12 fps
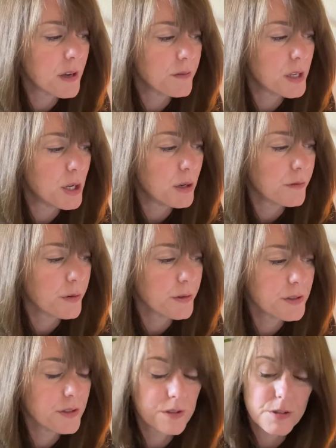of the
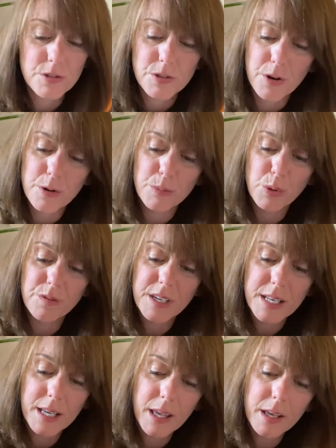universe to start
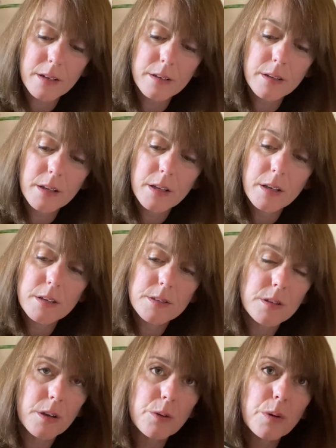moving again.
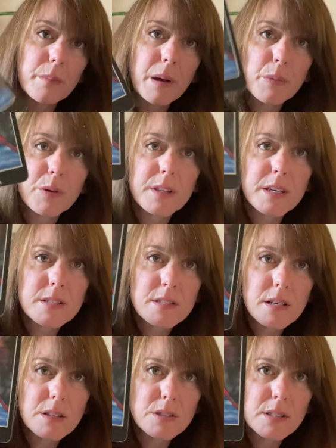So remember this,
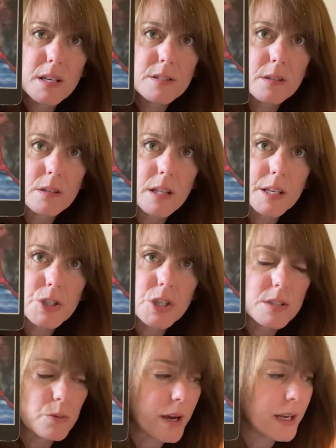it does look like
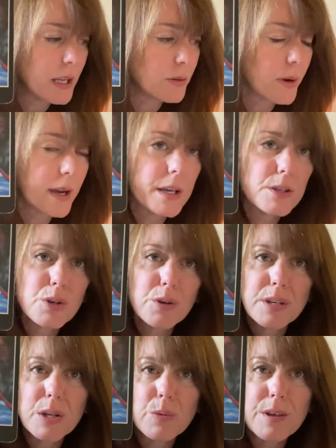she's waiting, right?
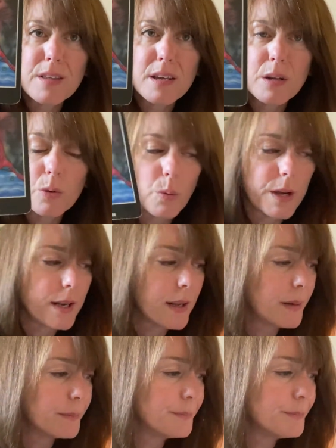Turning within and
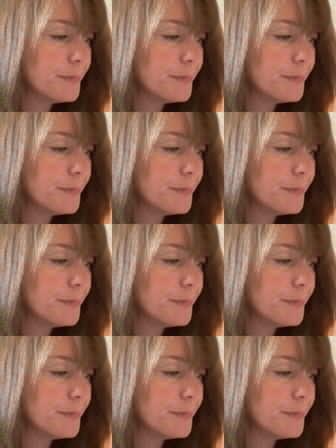waiting.